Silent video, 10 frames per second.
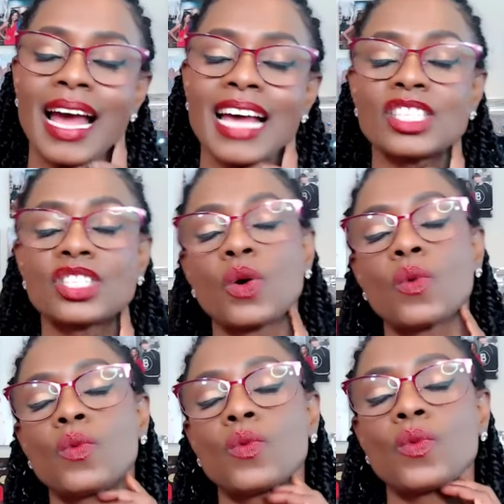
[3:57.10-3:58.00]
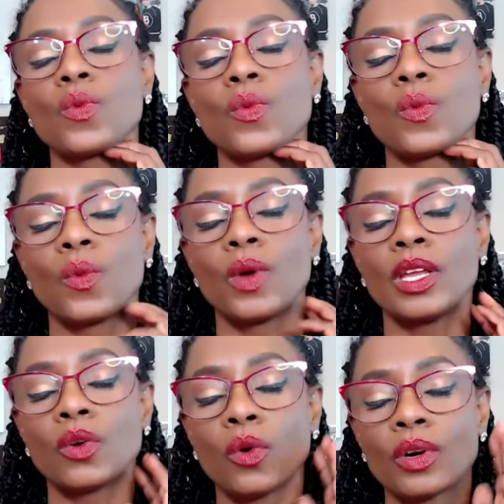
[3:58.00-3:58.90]
And so
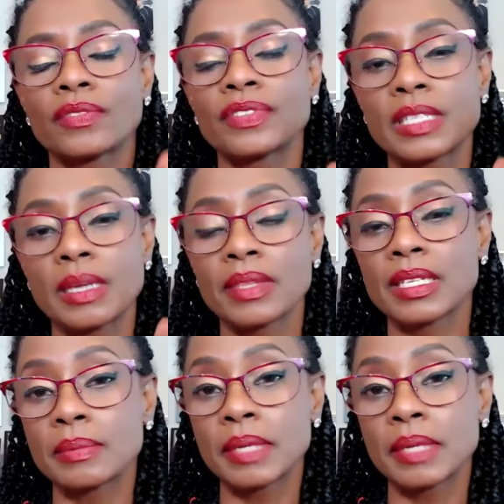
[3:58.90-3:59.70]
in order for something to